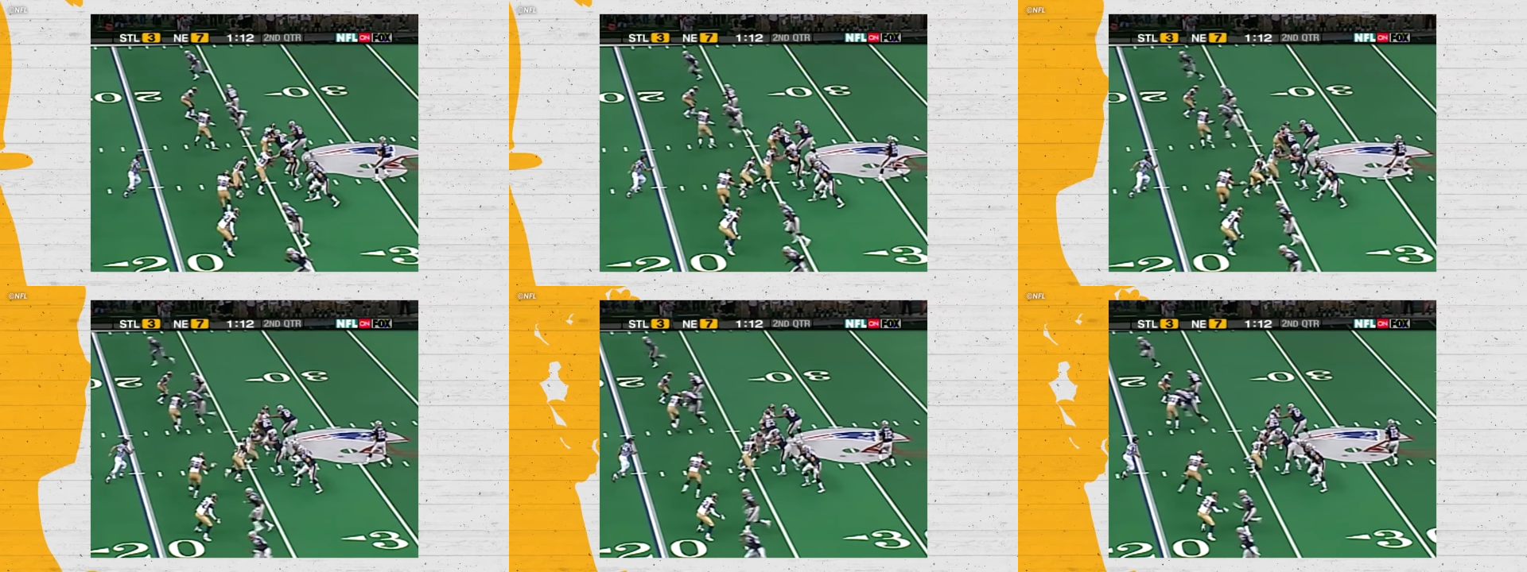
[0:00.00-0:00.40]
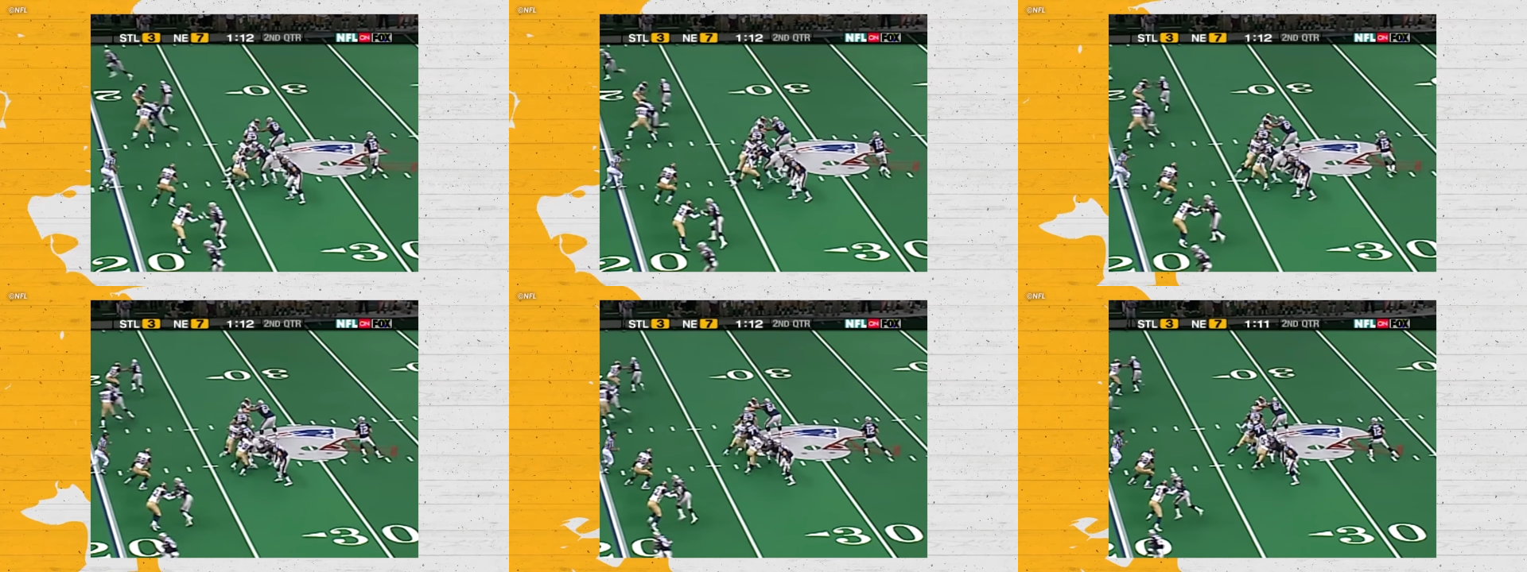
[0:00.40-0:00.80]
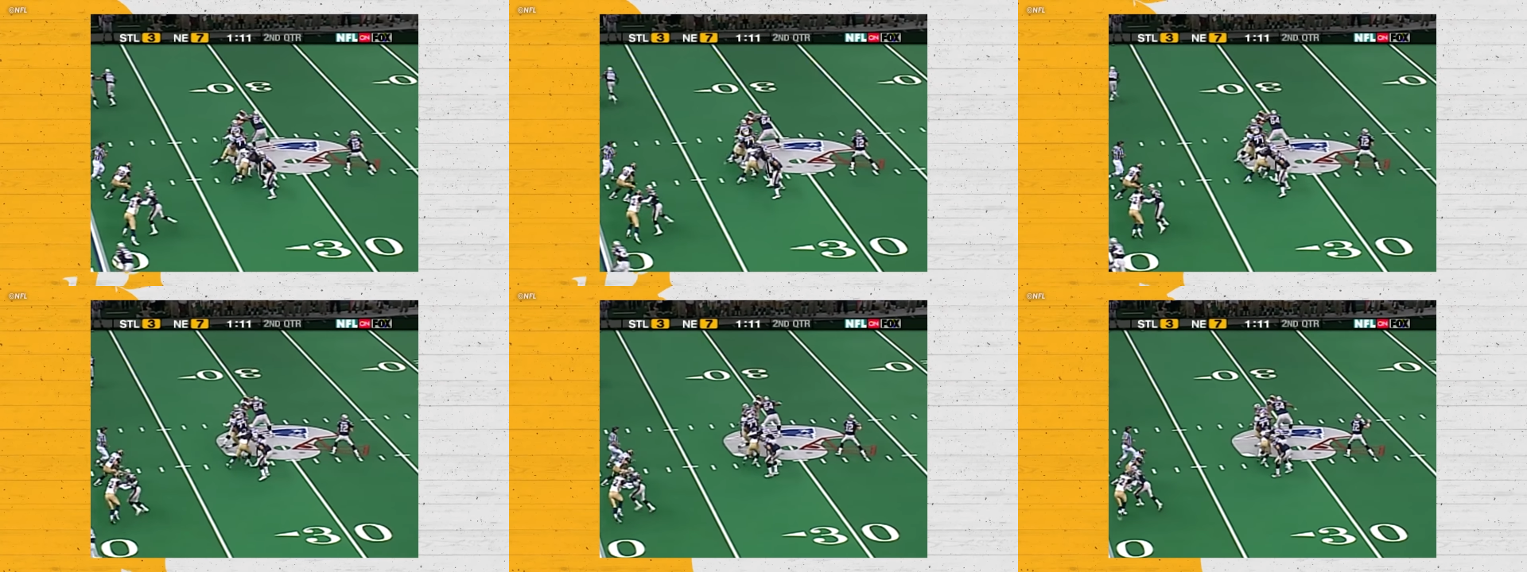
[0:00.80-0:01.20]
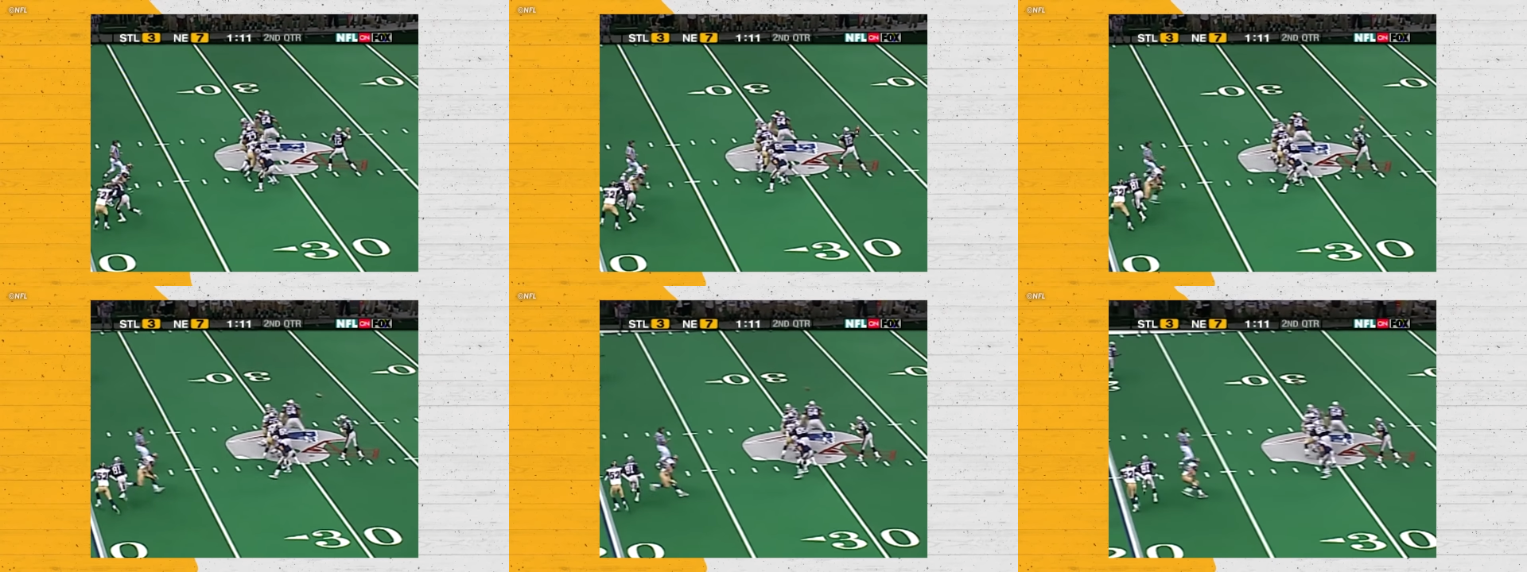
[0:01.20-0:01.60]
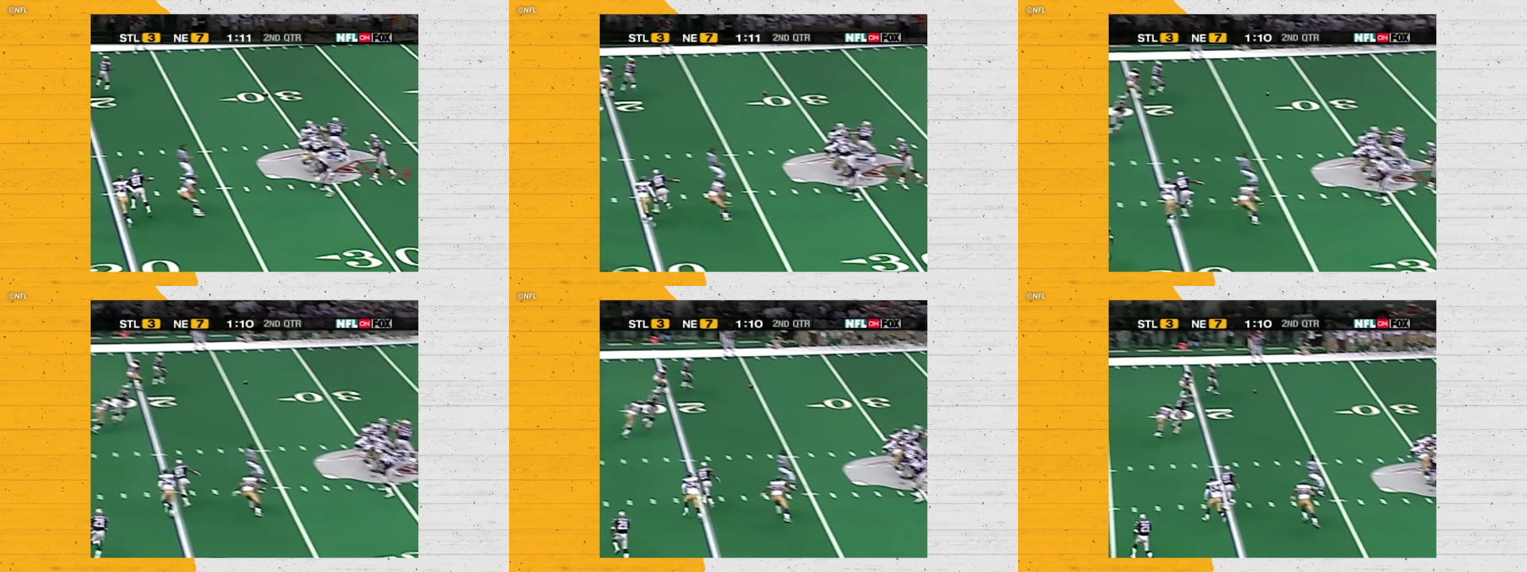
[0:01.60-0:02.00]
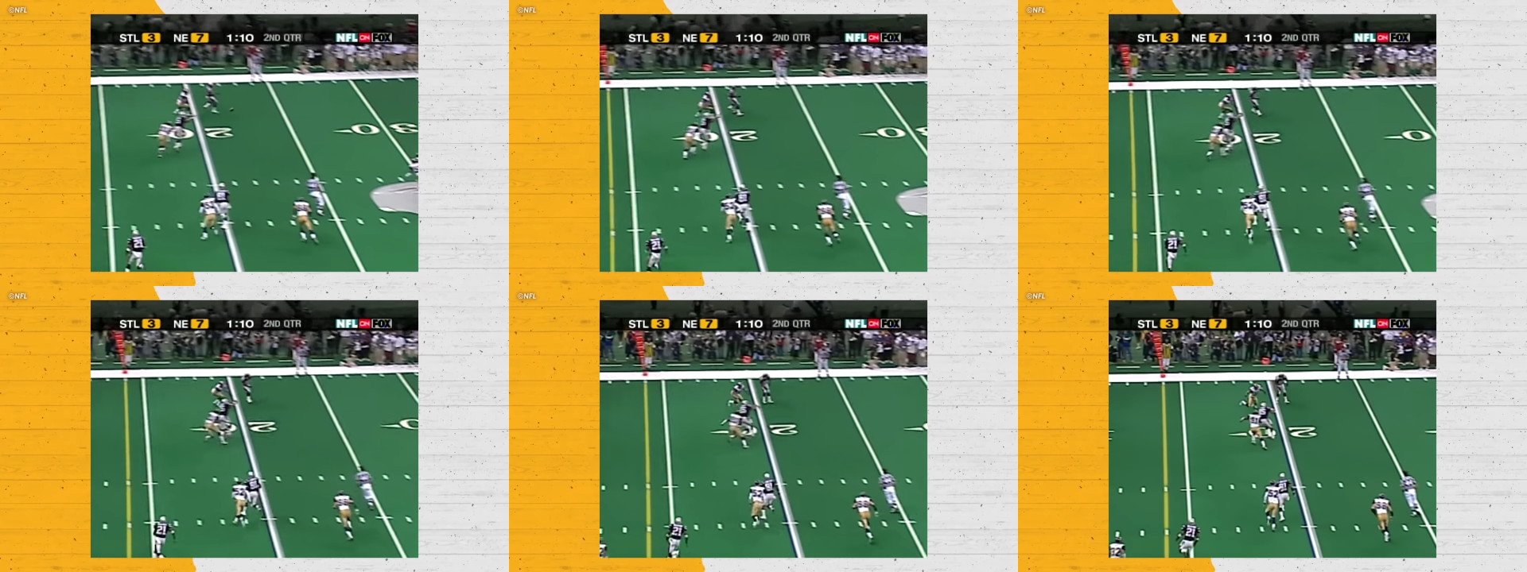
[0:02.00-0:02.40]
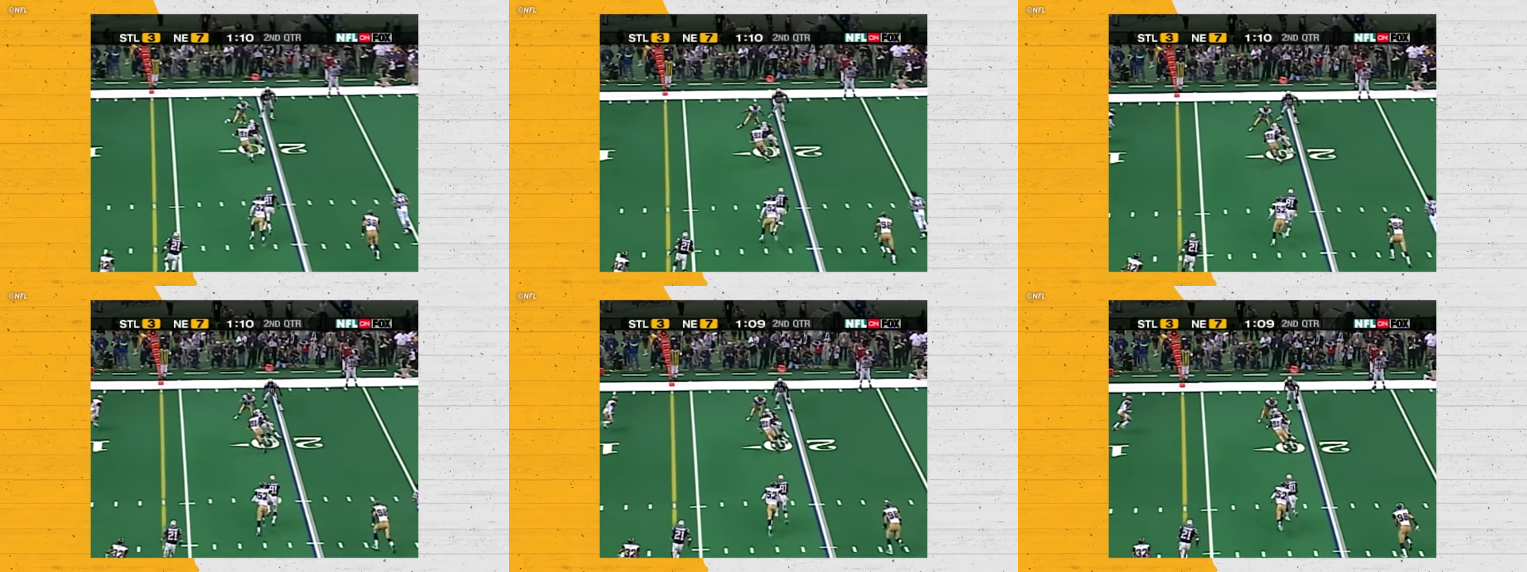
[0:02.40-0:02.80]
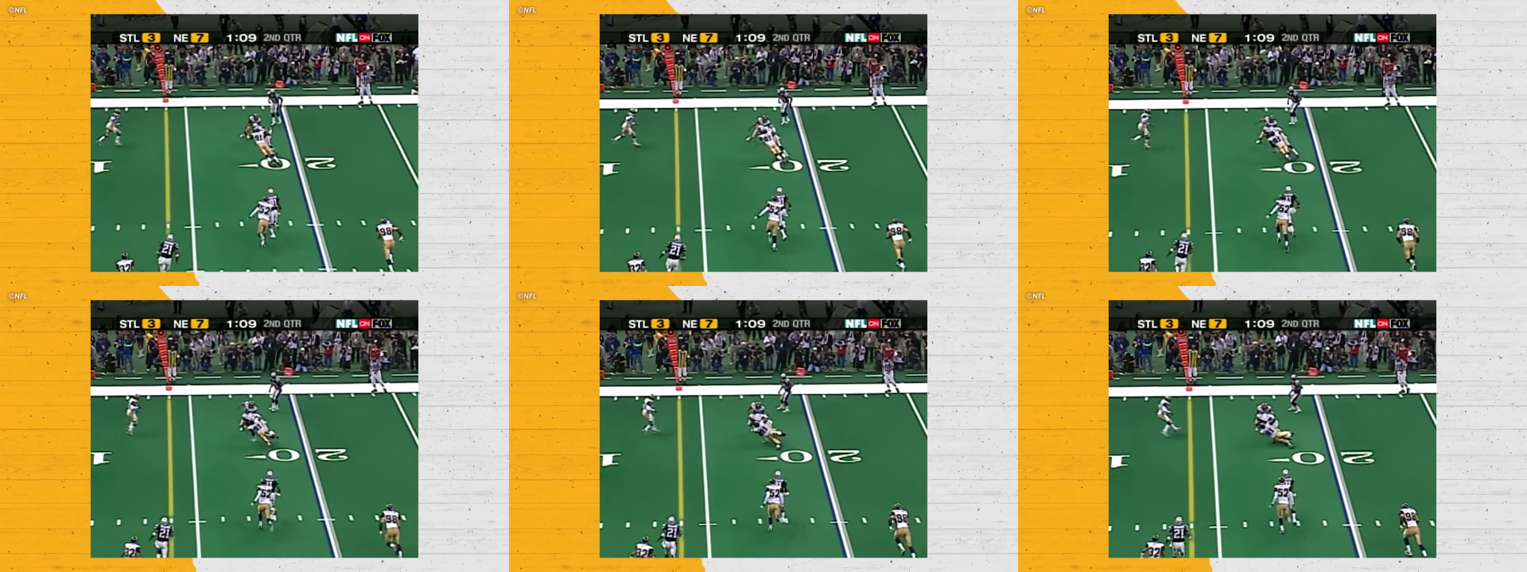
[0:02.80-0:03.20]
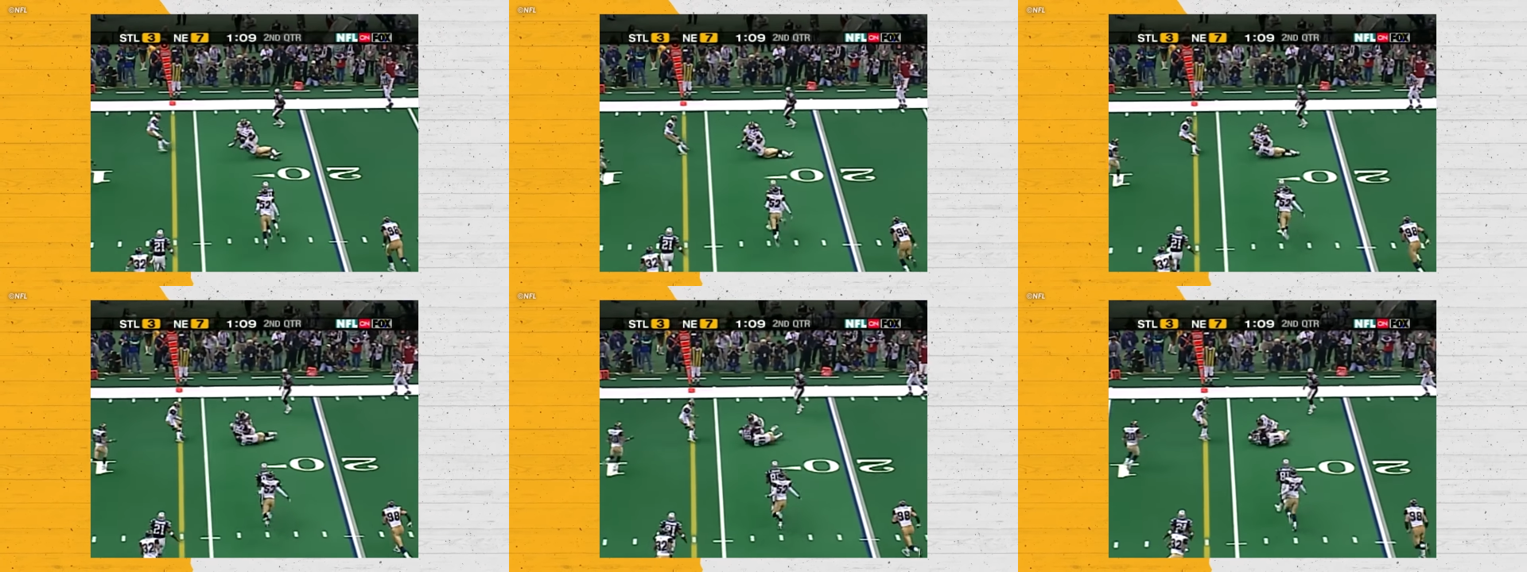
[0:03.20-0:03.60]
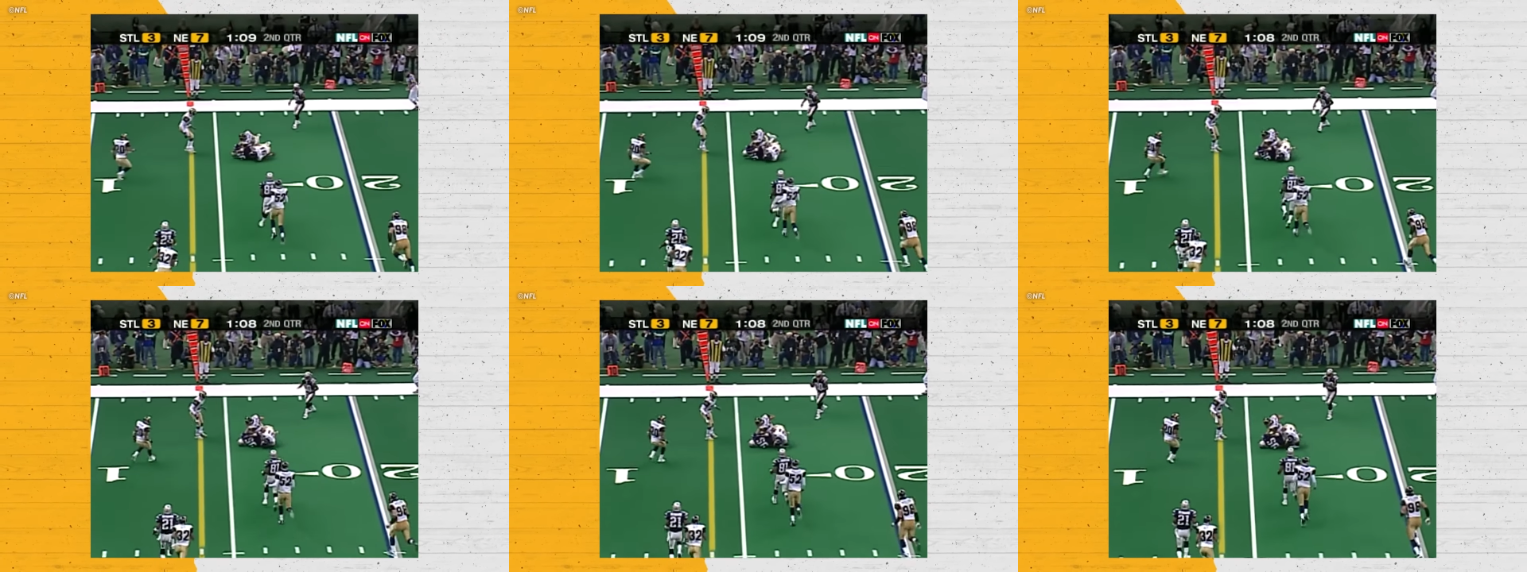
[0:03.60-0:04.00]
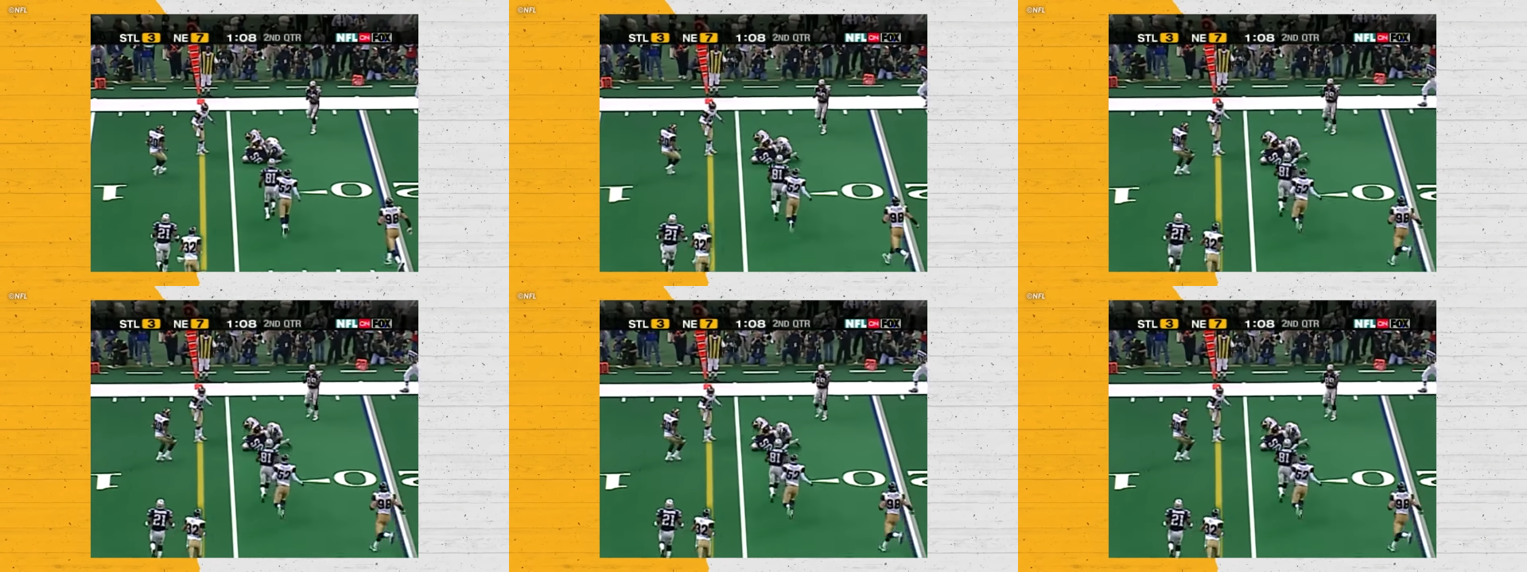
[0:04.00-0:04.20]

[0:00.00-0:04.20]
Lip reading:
(no speaker visible)